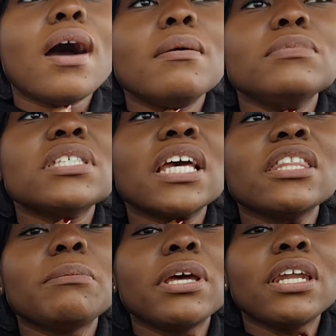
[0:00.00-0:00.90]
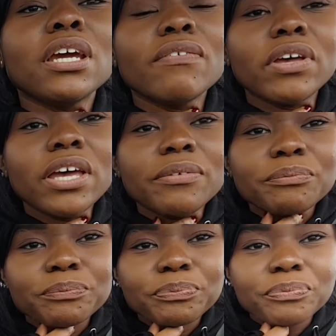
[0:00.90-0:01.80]
just like in the beginning of it.
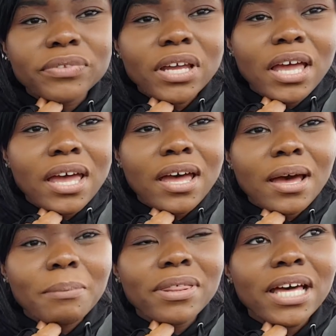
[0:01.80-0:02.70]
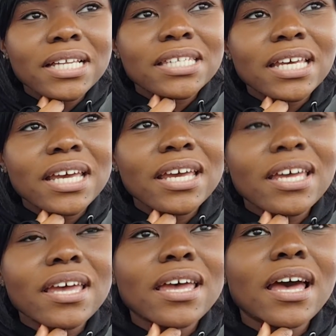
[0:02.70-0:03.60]
But that's it.
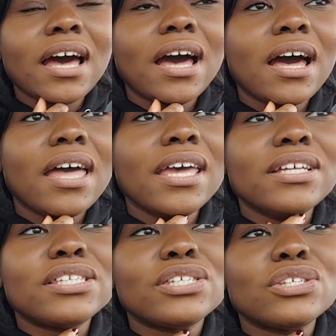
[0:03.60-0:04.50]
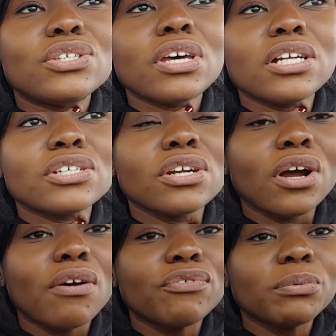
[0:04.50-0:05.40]
It's such an
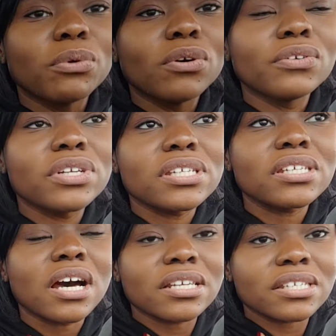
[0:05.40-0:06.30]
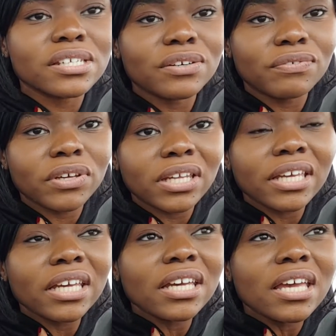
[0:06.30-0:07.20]
uncomfortable, disgusting feeling.